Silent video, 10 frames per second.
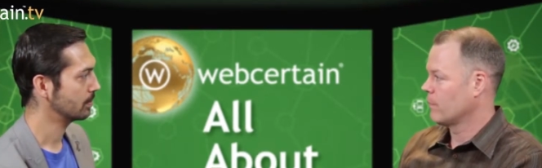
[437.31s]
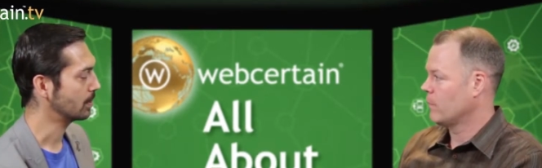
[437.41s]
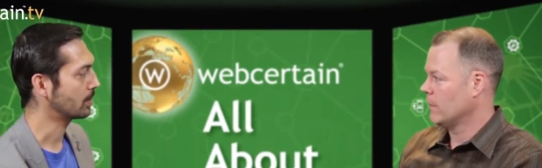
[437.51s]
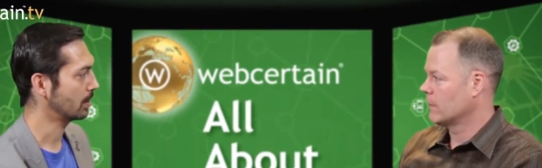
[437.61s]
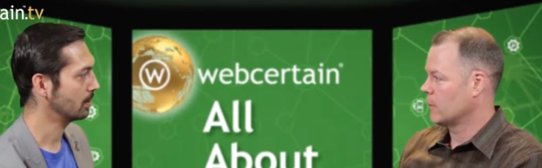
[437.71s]

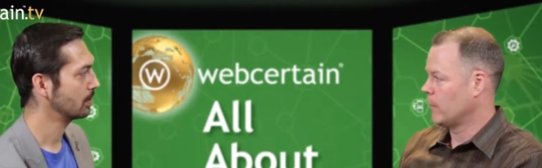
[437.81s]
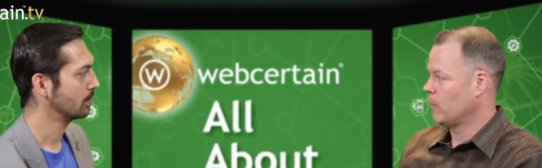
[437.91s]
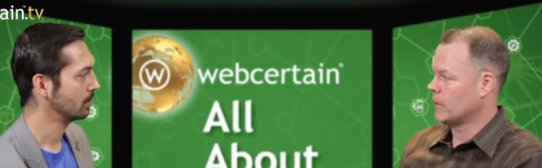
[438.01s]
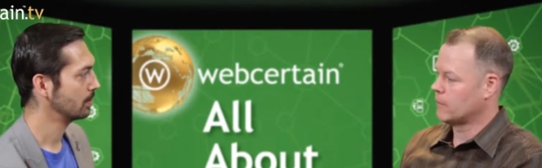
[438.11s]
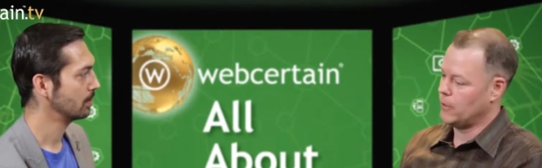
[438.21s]
Speaker 1: Okay. So we
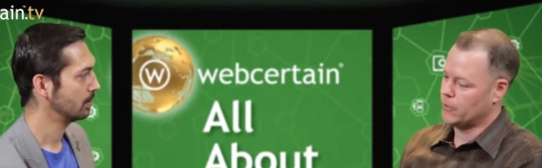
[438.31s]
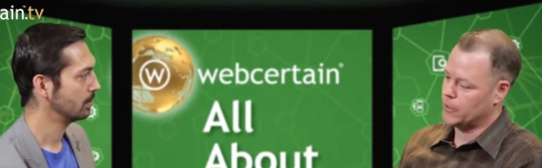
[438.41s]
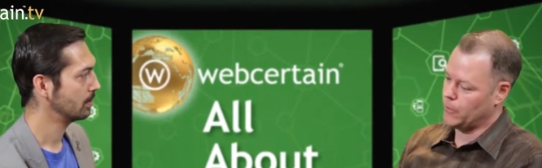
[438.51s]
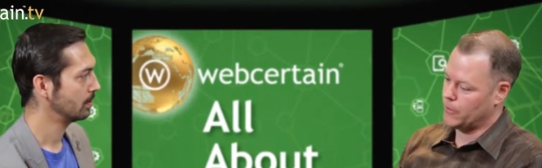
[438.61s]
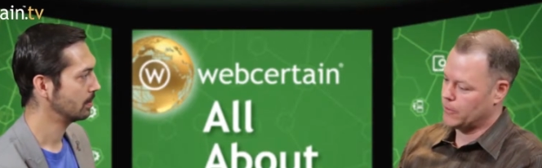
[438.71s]
work
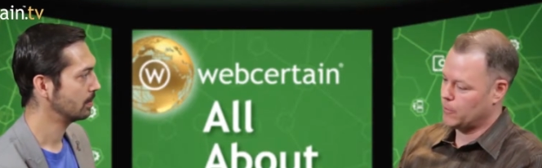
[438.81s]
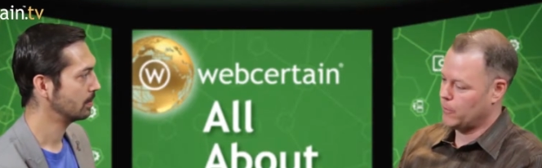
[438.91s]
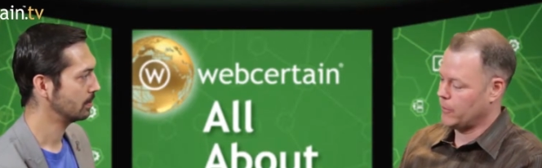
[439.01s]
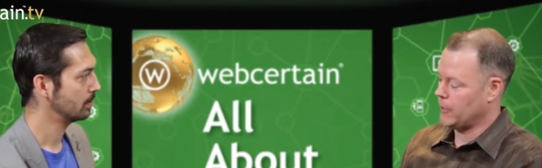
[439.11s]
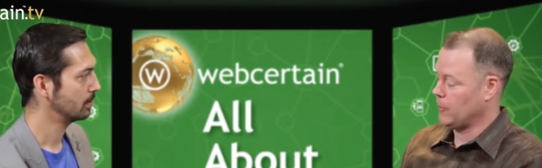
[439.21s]
closely with the
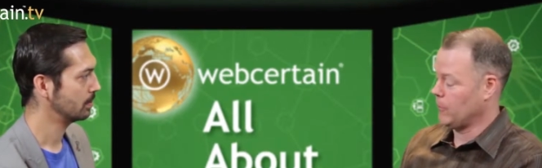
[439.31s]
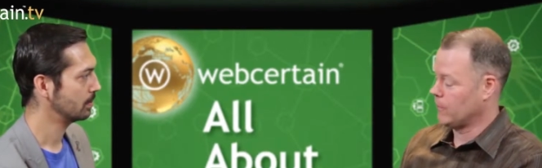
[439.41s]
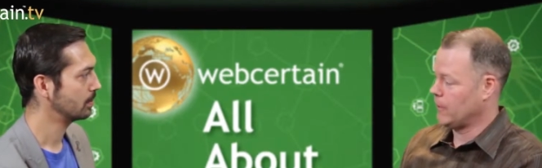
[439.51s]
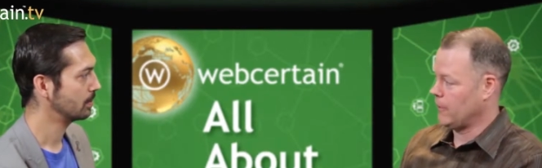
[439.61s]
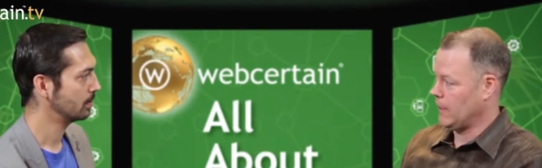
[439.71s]
support team and
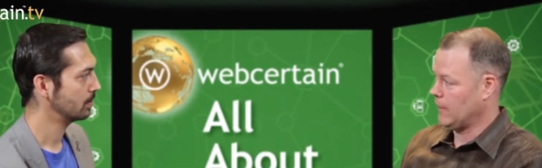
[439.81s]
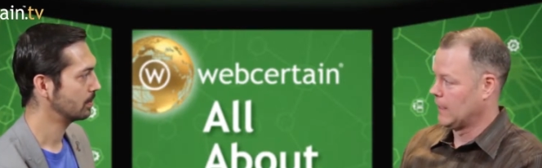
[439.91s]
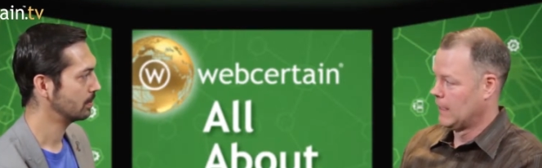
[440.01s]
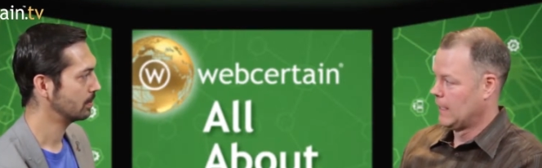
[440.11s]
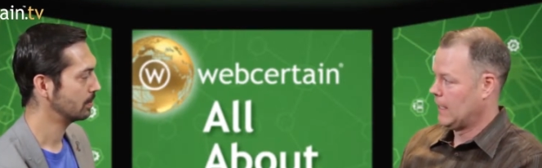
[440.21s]
figure out
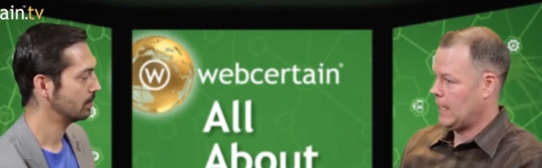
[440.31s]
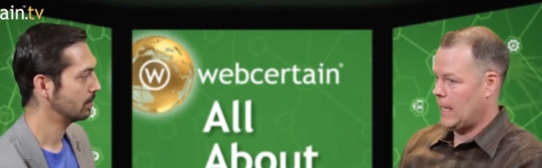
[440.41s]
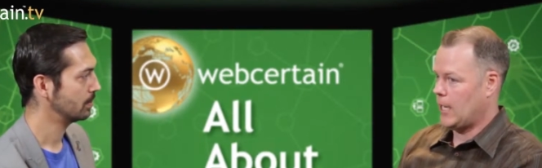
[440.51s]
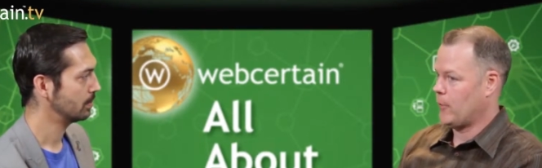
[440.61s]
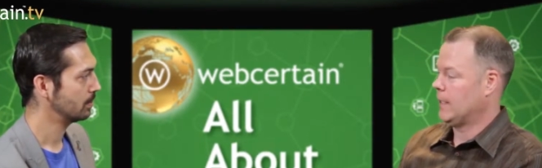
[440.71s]

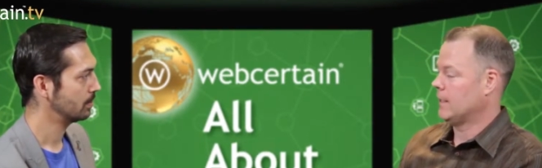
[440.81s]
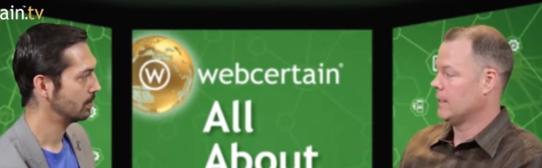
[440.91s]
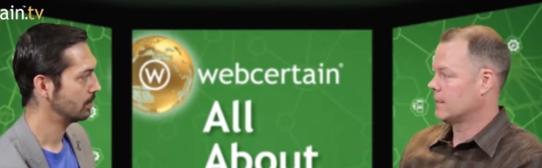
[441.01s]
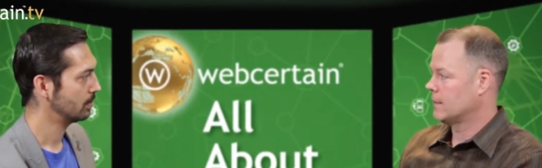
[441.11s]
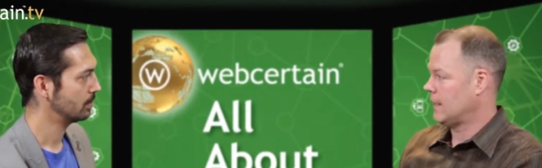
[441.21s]
how do we get
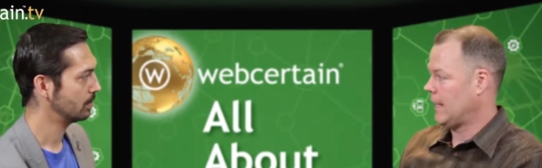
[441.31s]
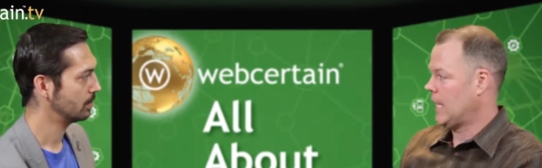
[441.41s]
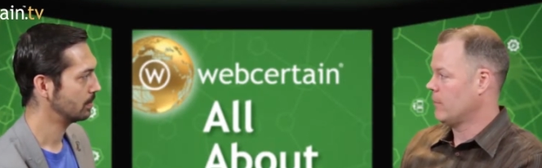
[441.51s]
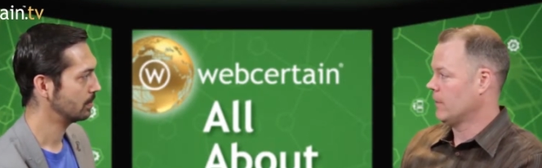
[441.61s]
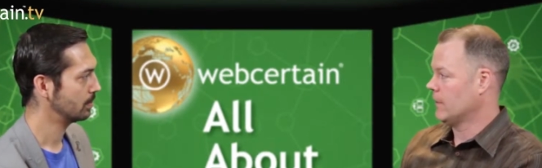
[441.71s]
this to
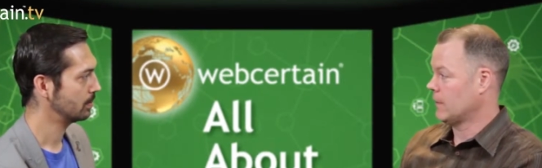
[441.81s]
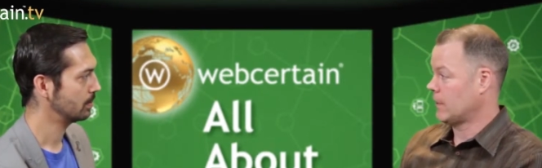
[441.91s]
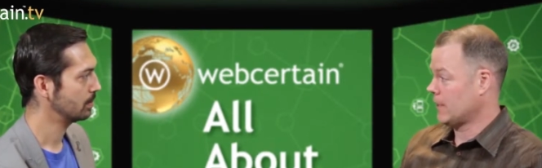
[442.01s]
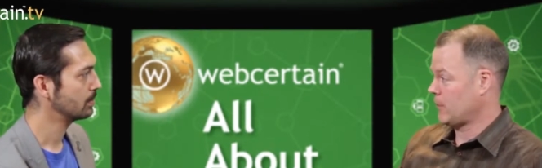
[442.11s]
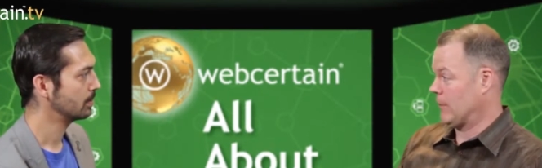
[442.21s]
happen because our
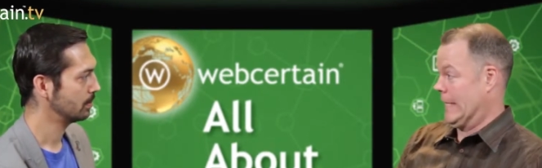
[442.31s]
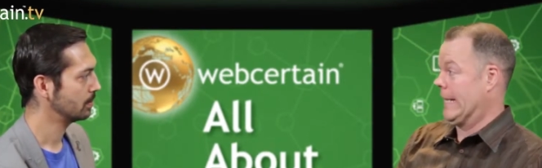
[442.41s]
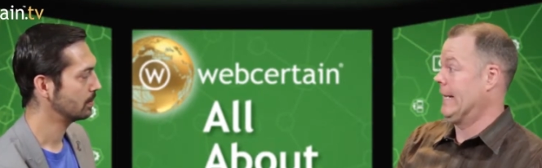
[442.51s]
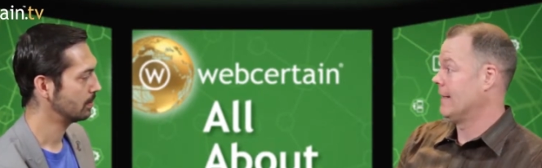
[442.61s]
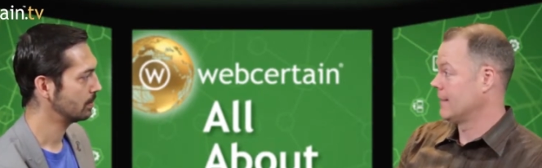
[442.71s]
customers
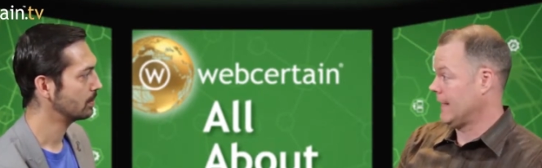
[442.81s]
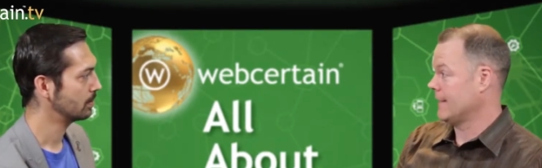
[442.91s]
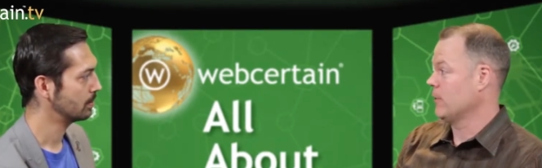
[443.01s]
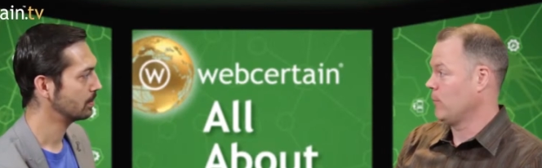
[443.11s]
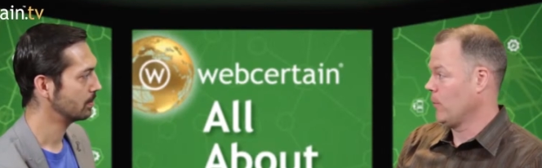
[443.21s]
need
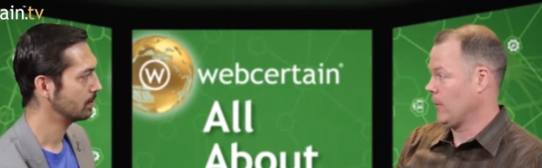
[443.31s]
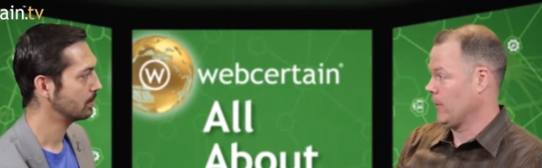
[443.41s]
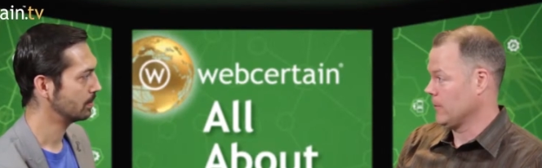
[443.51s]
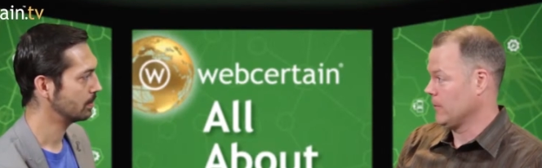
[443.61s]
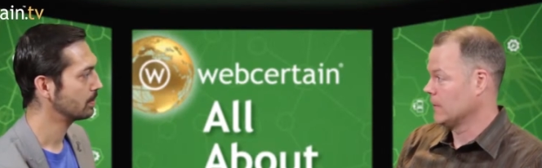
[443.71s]
that support
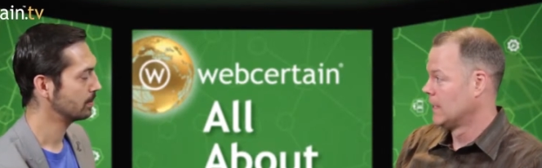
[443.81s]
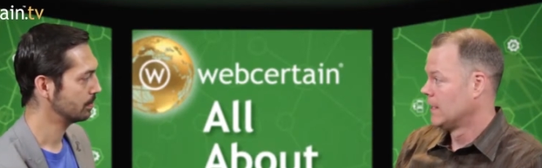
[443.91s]
article.